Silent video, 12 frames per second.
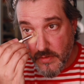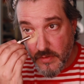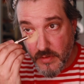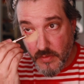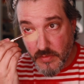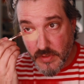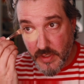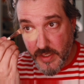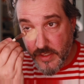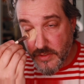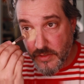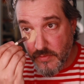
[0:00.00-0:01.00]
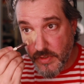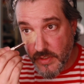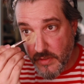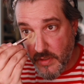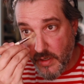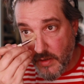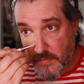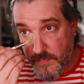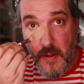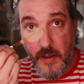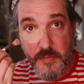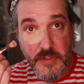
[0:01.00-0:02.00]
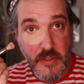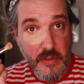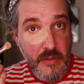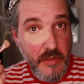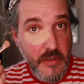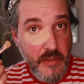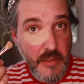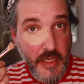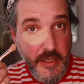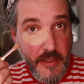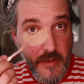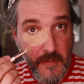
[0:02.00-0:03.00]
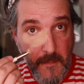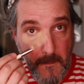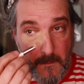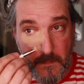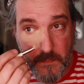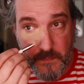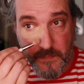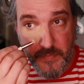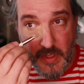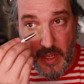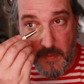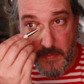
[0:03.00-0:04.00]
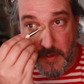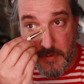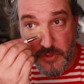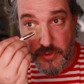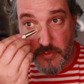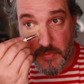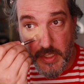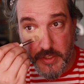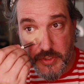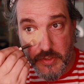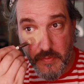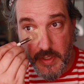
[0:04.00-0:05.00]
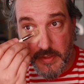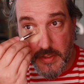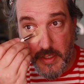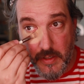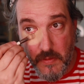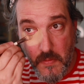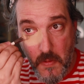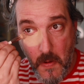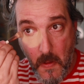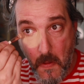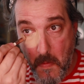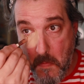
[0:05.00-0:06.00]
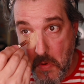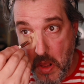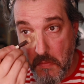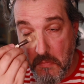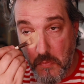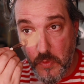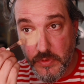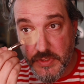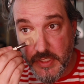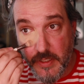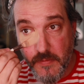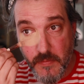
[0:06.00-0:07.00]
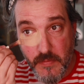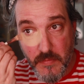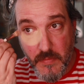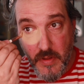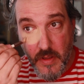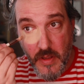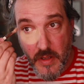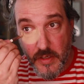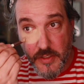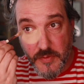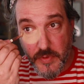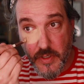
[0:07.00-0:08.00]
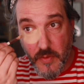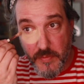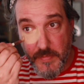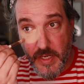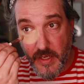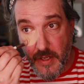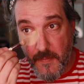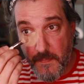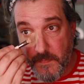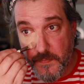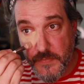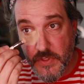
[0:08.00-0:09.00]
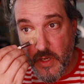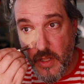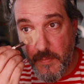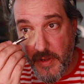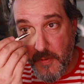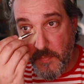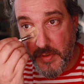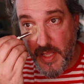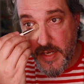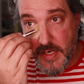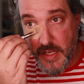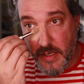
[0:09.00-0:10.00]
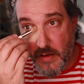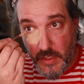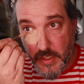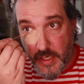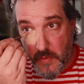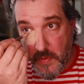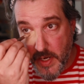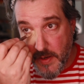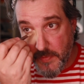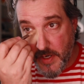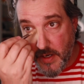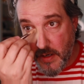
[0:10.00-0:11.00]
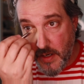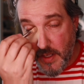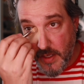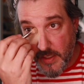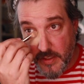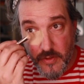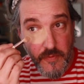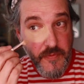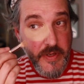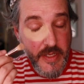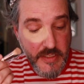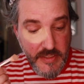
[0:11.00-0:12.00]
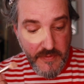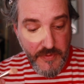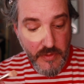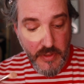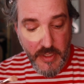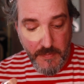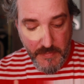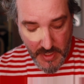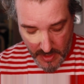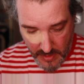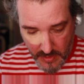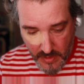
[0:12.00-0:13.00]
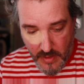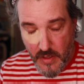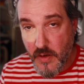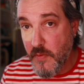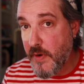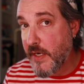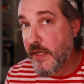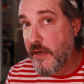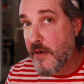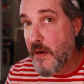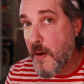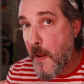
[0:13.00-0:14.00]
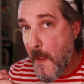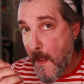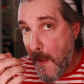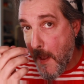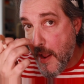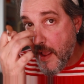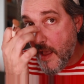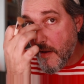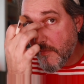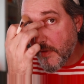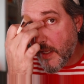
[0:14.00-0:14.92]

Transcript: go as light as you need to go. I'm starting to look like that may be too much right there, but we'll see. Because we know with makeup, it's all about blending. Get it right up there, and then don't forget, see, if you look at me right here, I have